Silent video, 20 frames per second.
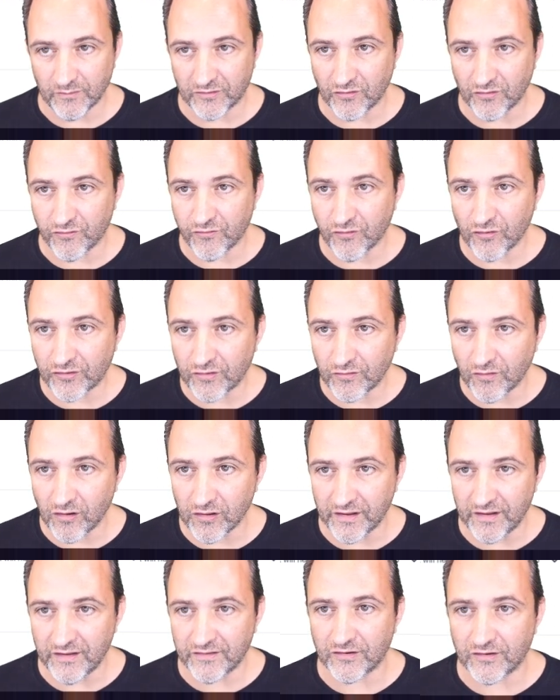So first of all
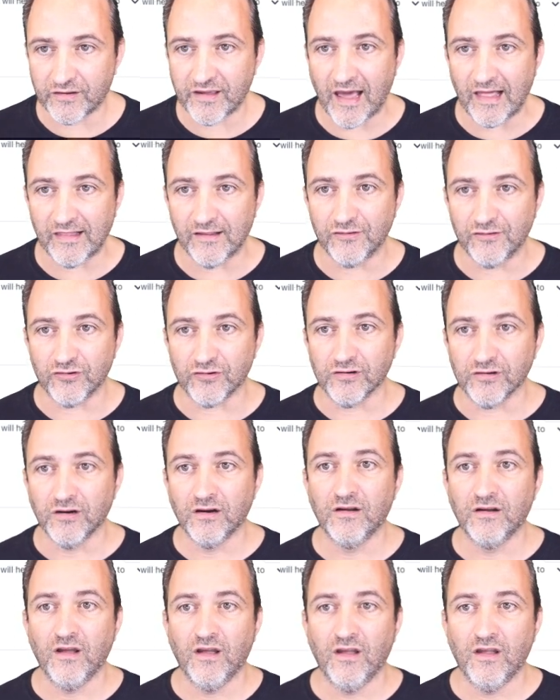is the calendar.
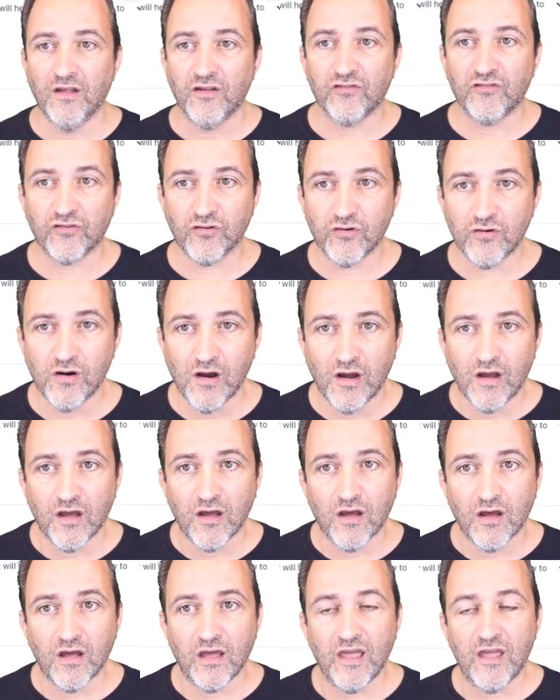So
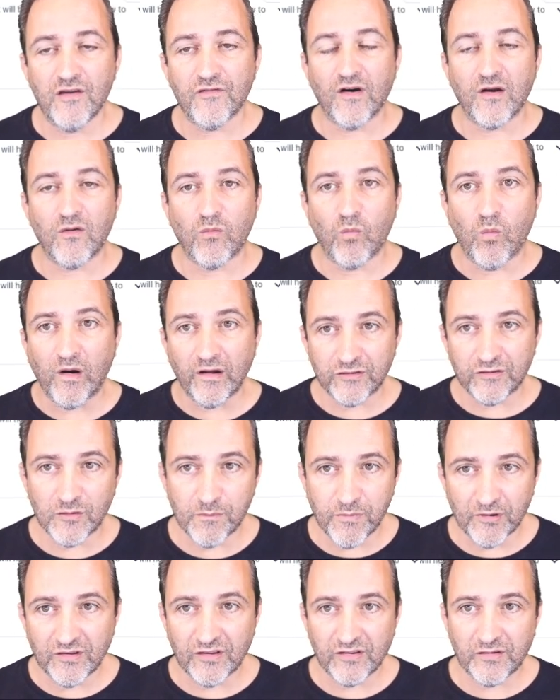if I want to
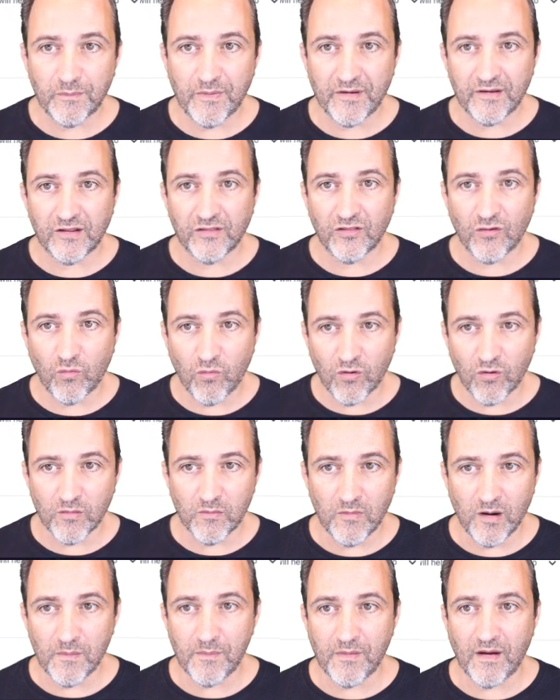participate in the
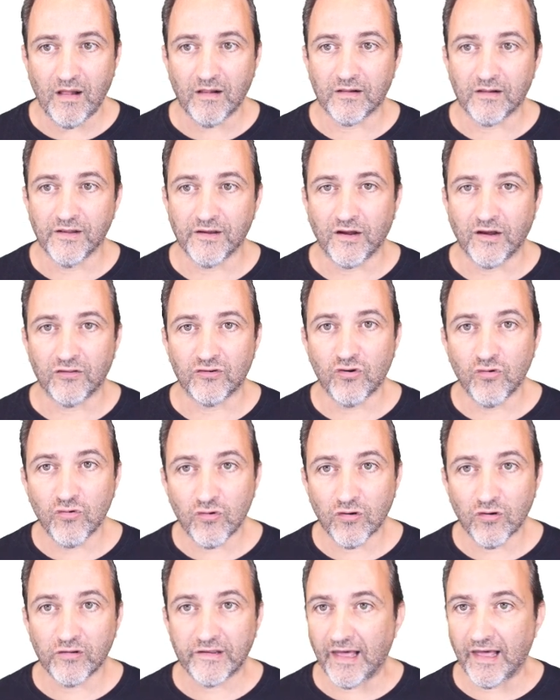warm-up, I'll click on
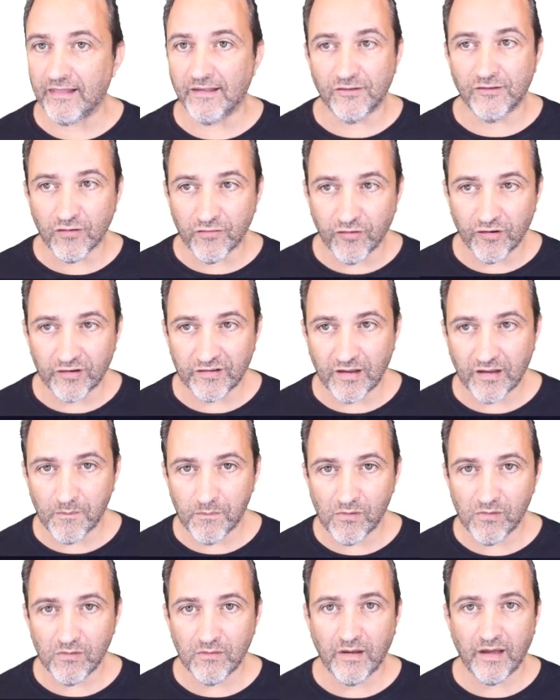Google Calendar, for
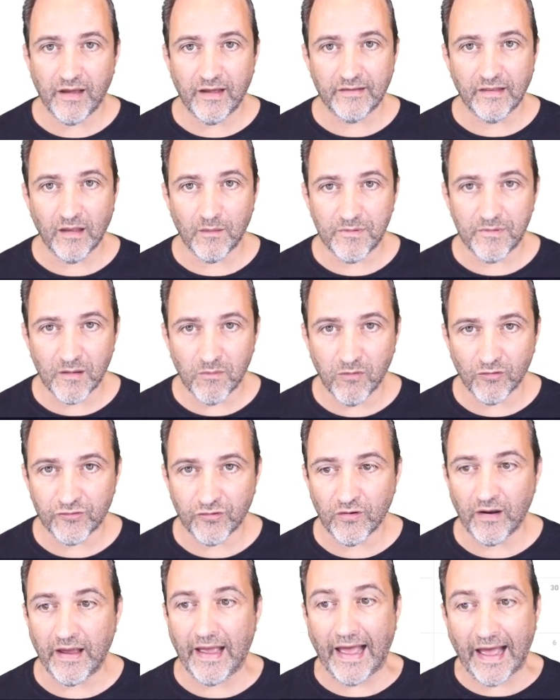example, and I'll be able
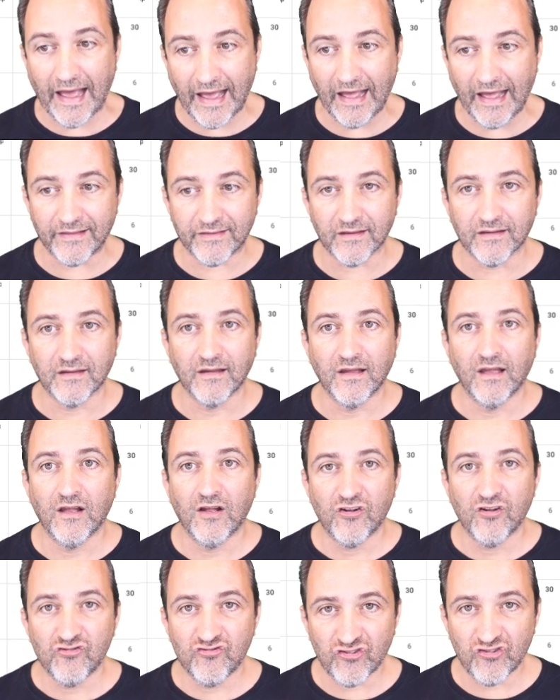to add
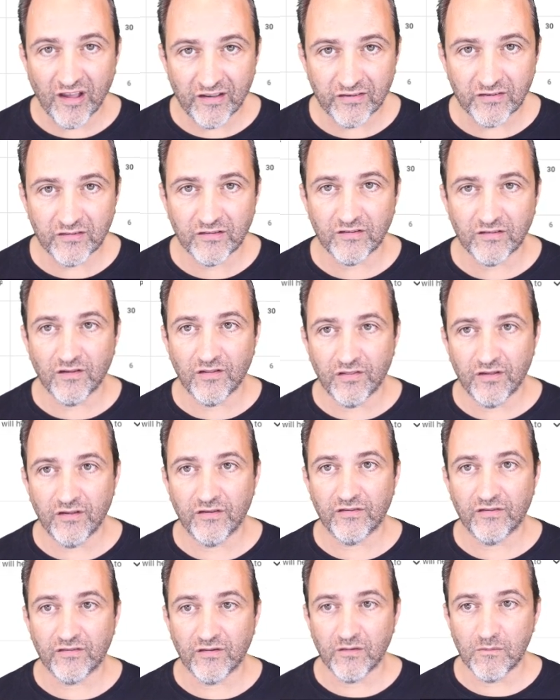just
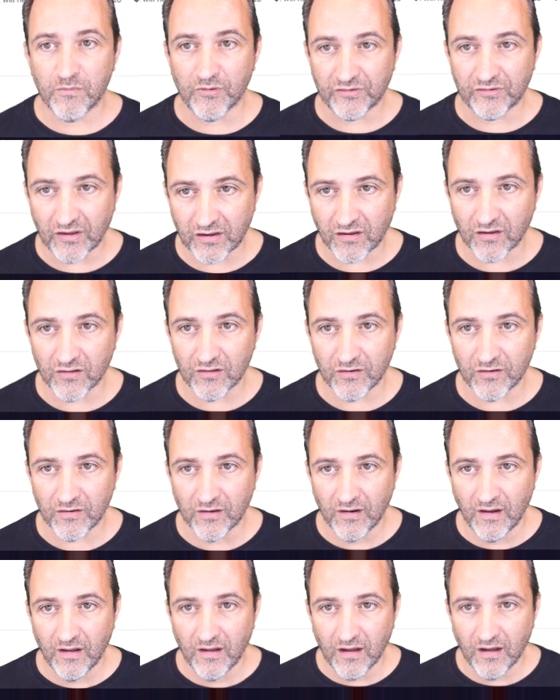this particular
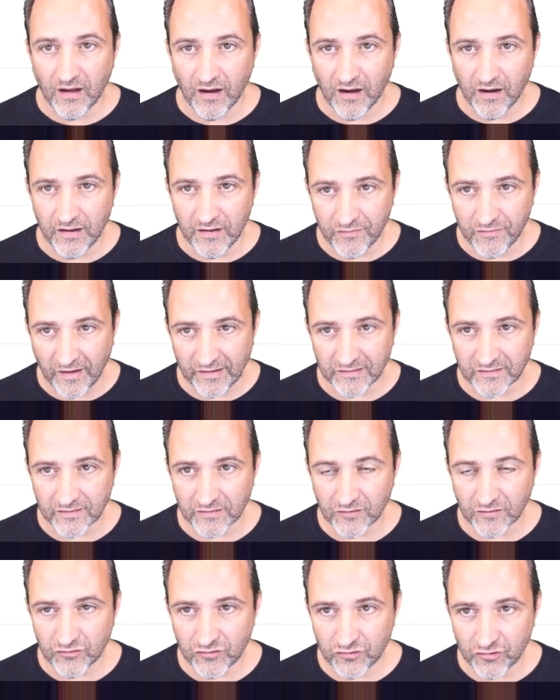event
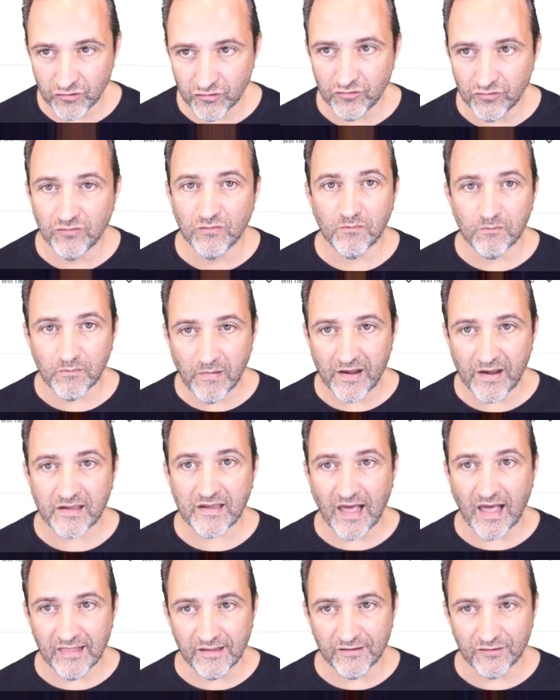to my
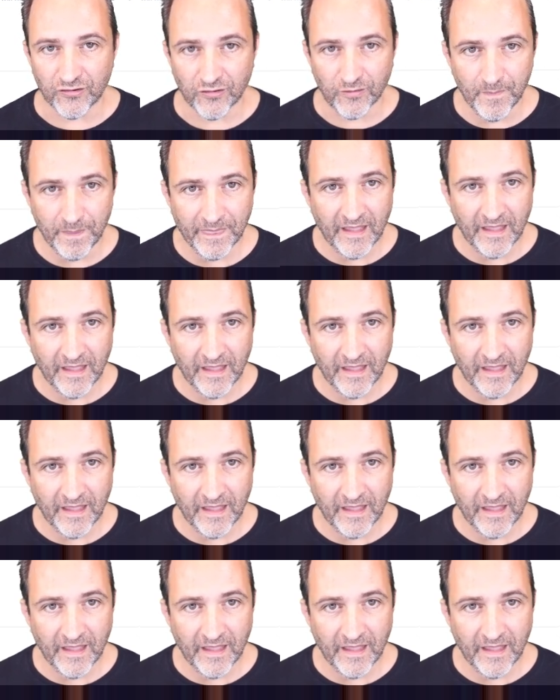calendar.